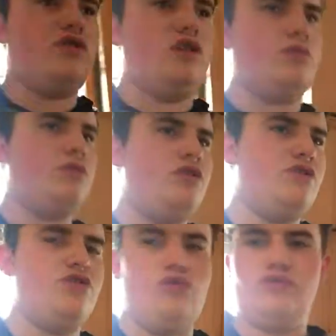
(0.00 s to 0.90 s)
like, mini
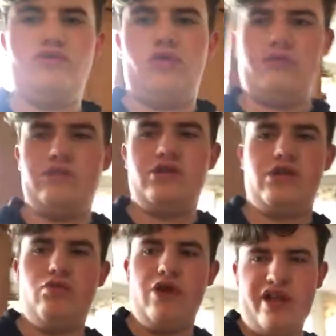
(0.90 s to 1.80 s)
snowstorms.
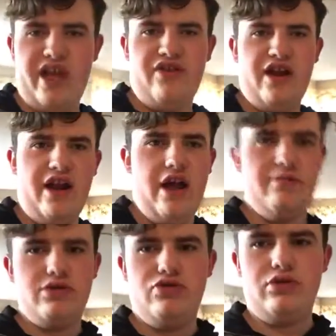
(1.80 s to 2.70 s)
Like, why can't that
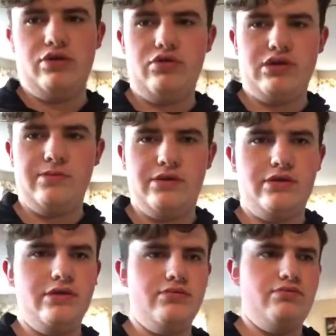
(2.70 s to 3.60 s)
happen during
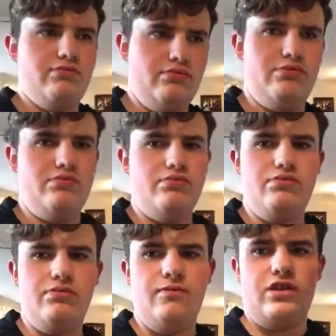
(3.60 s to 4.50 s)
Christmas
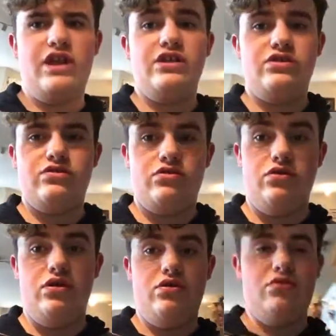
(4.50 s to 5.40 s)
vacation
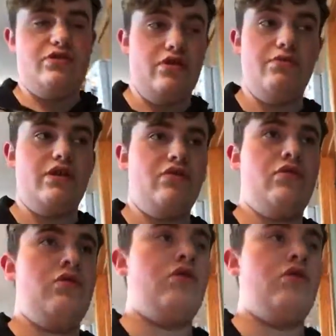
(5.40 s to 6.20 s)
or something?